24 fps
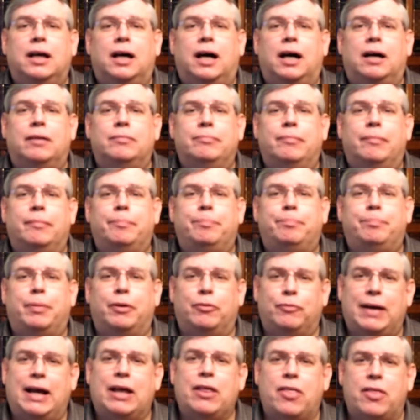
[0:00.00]
Uh,
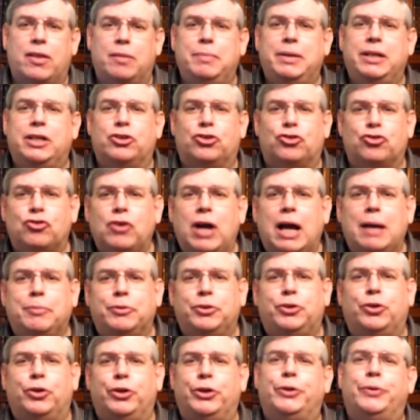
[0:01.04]
but rather than me describe
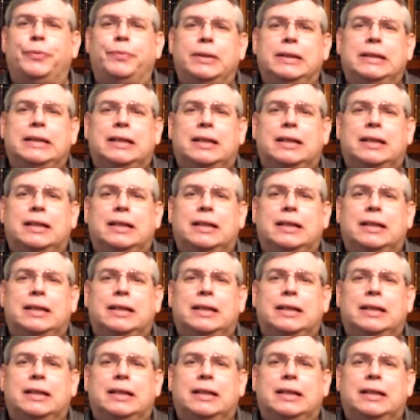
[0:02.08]
it to you,